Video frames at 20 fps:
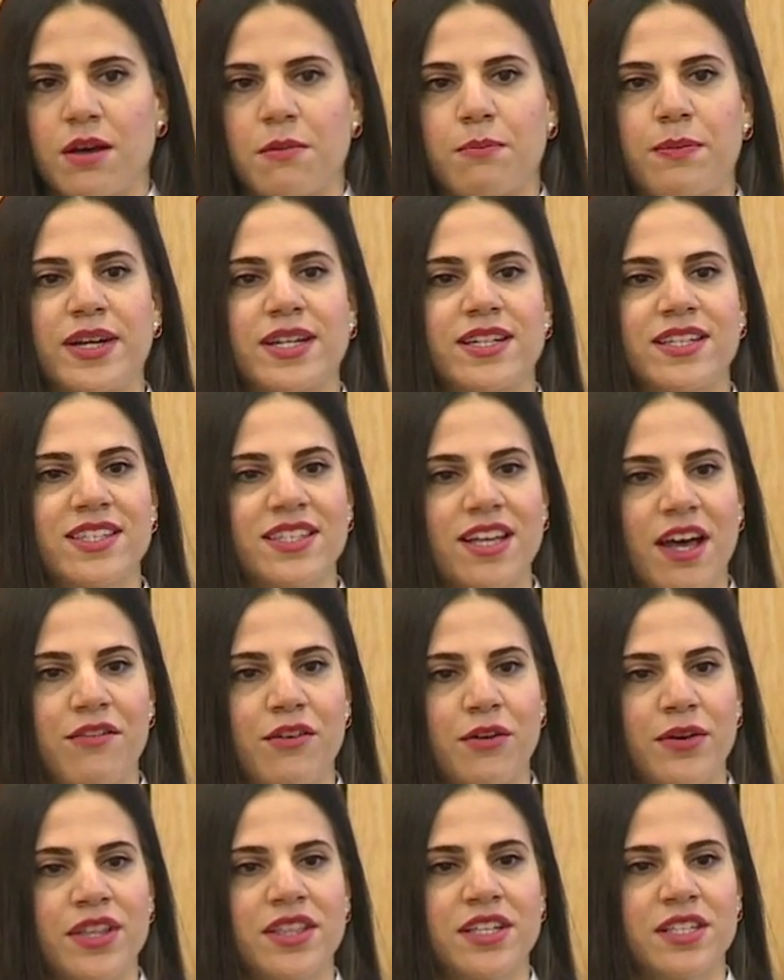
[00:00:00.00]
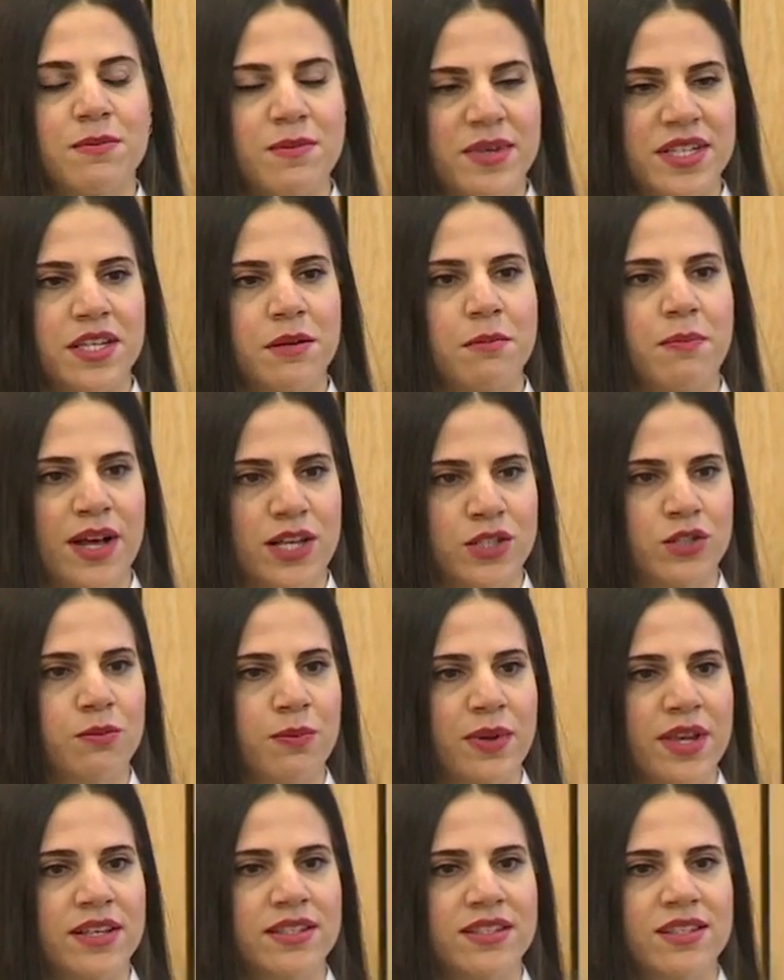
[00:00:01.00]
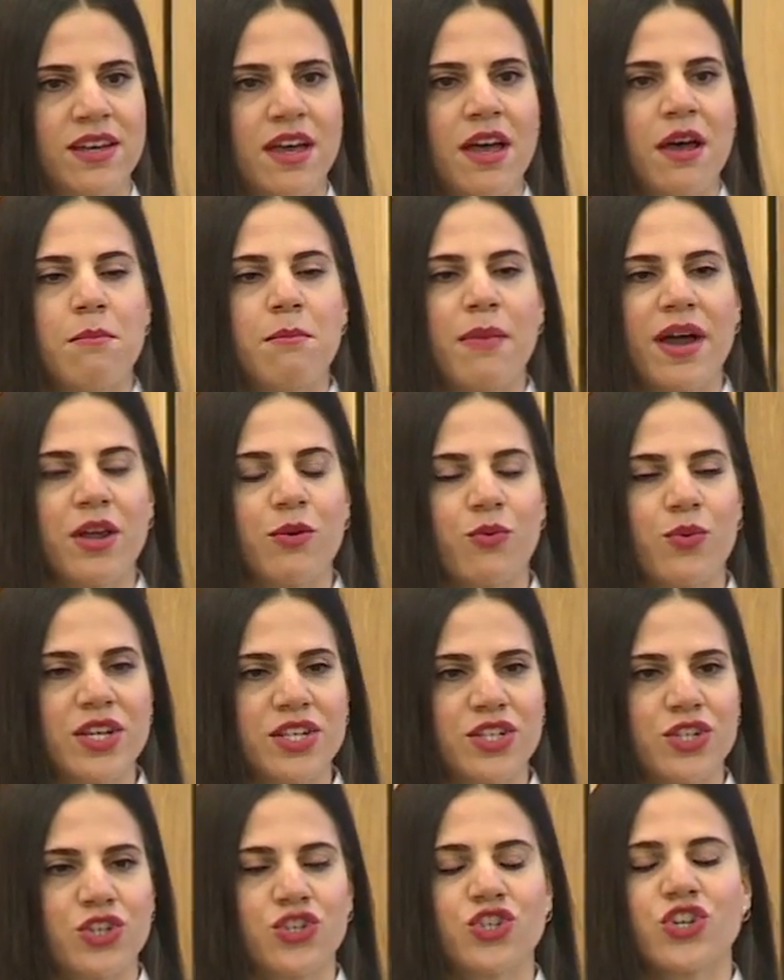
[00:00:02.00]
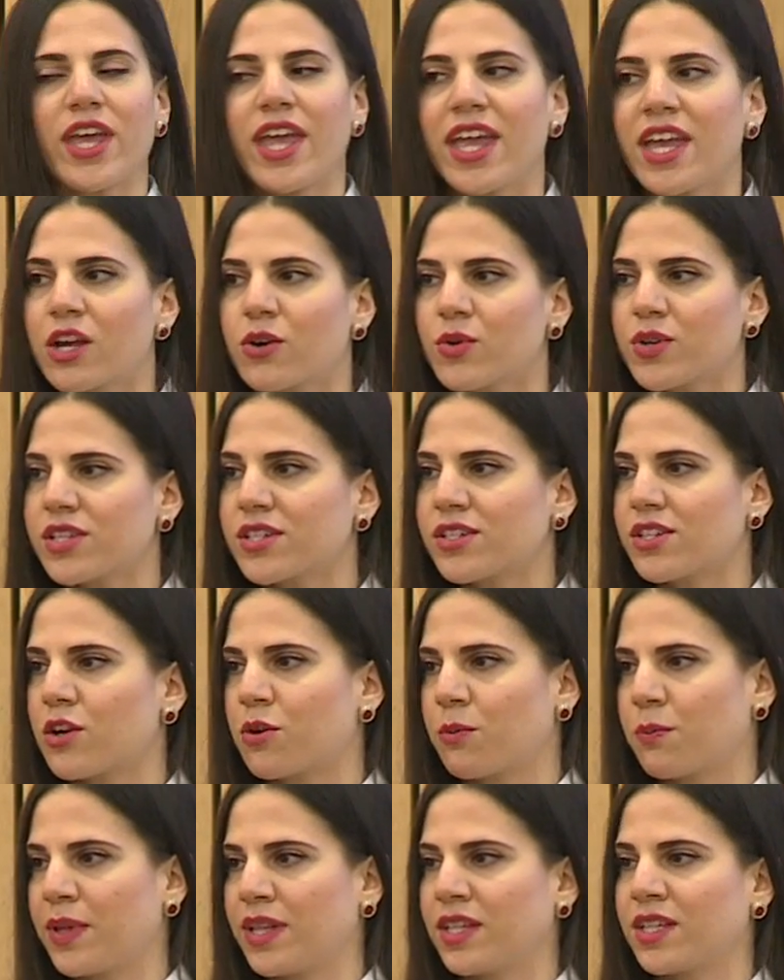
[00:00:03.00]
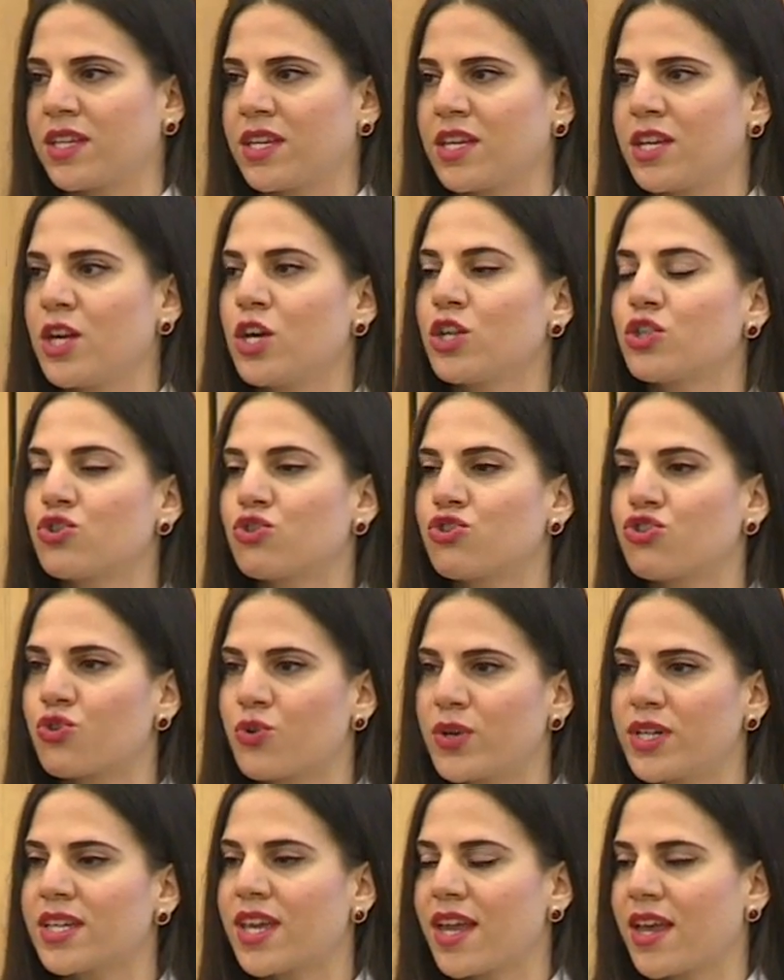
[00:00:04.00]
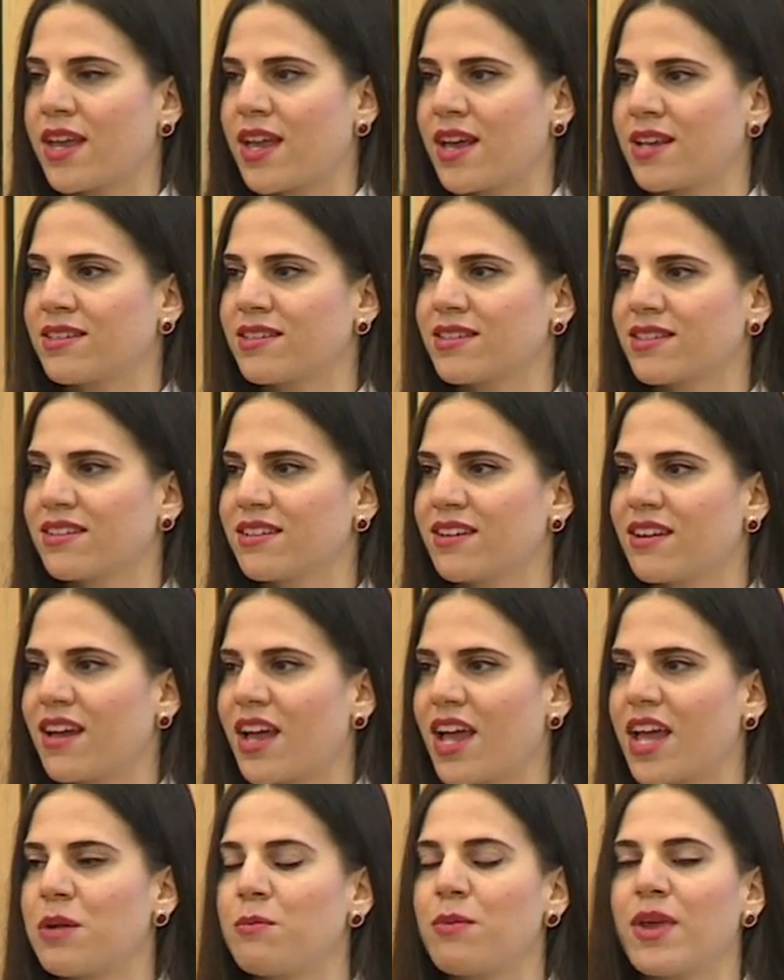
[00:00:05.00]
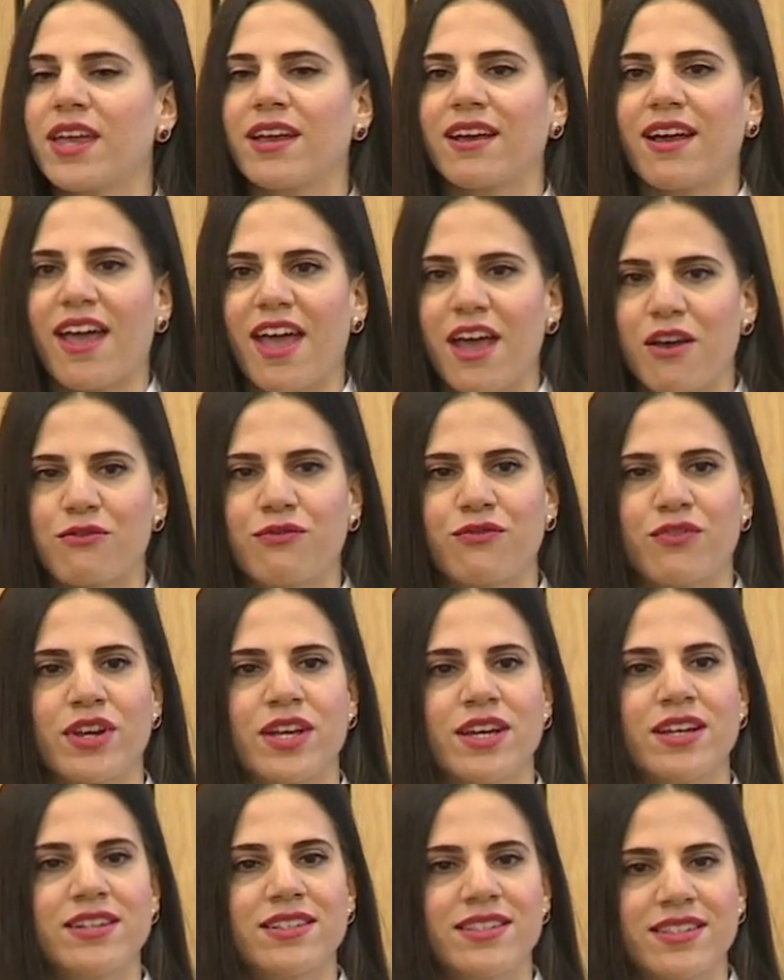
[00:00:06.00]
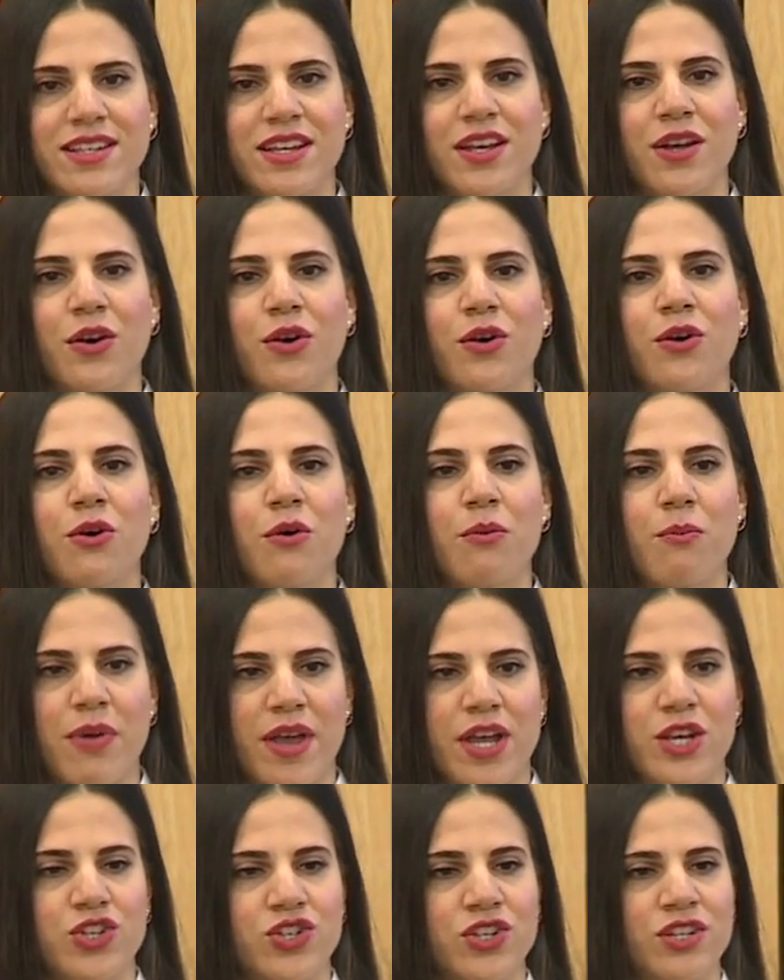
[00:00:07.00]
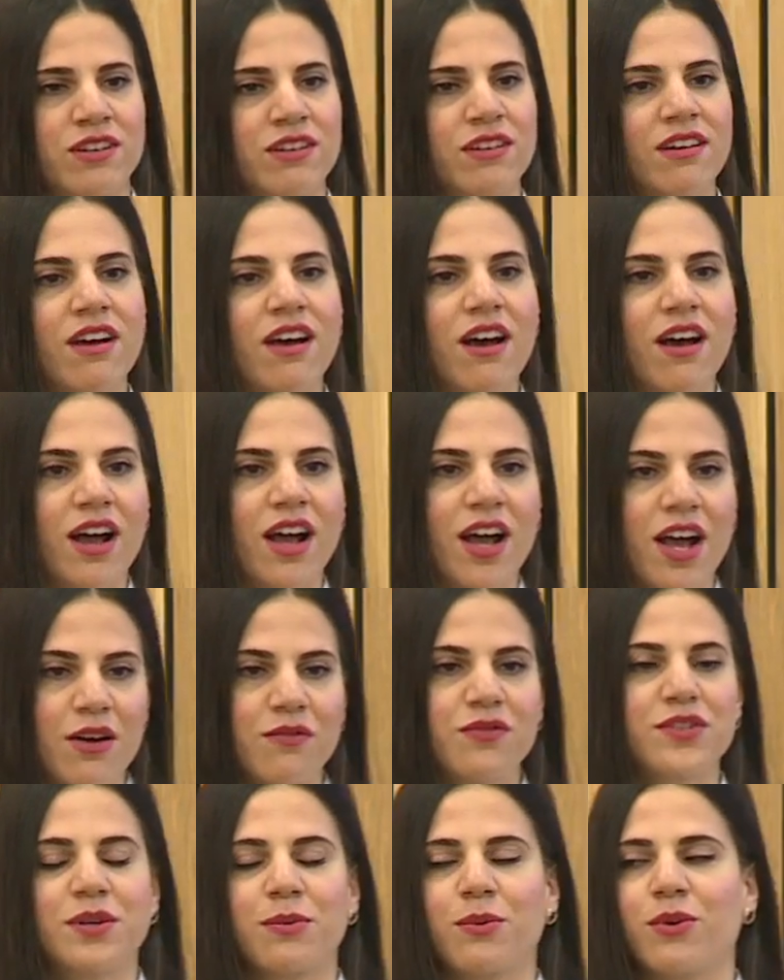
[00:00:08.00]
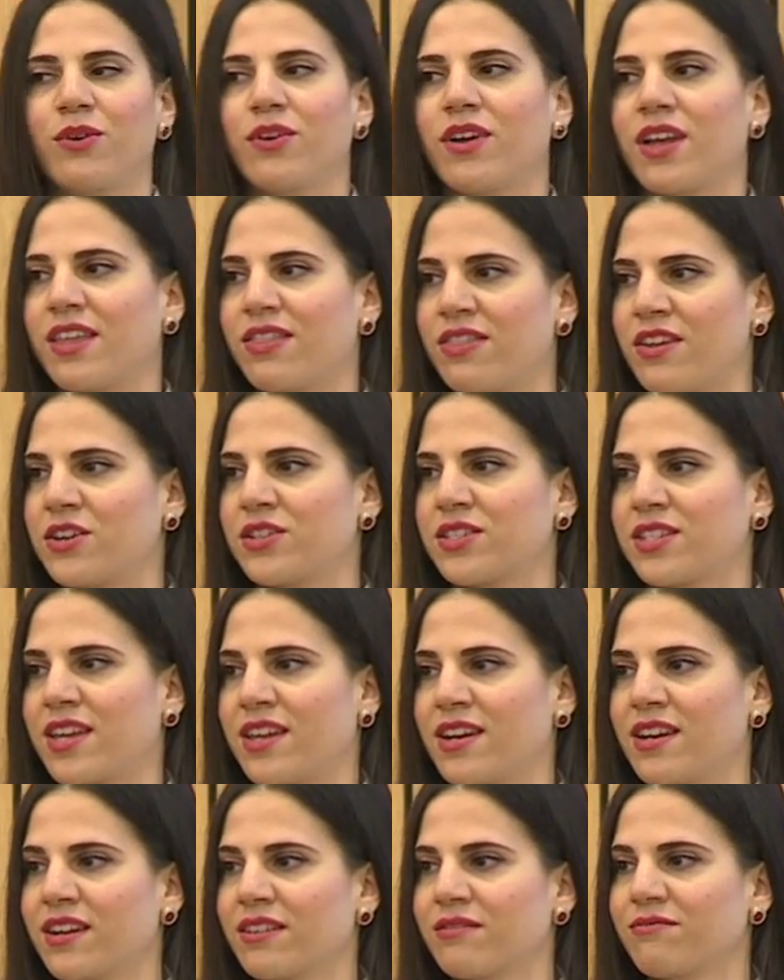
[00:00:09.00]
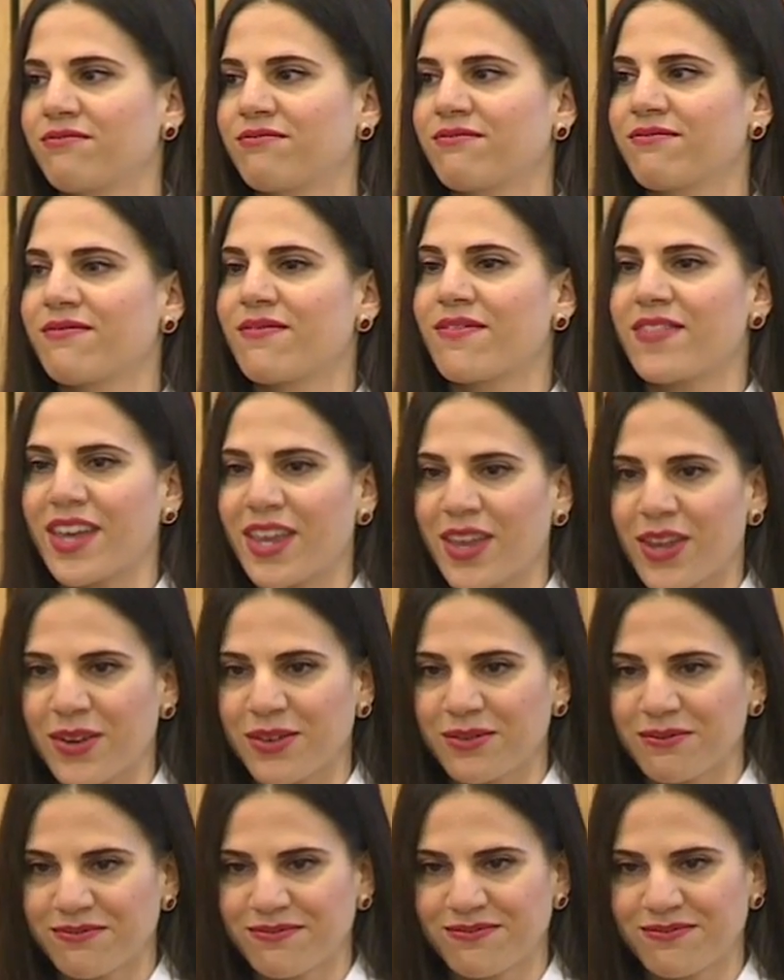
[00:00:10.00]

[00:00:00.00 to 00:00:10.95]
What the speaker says: By discovering this missing puzzle piece, my research increases our ability to treat KS and make every single patient comfortable in their skin. Thank you.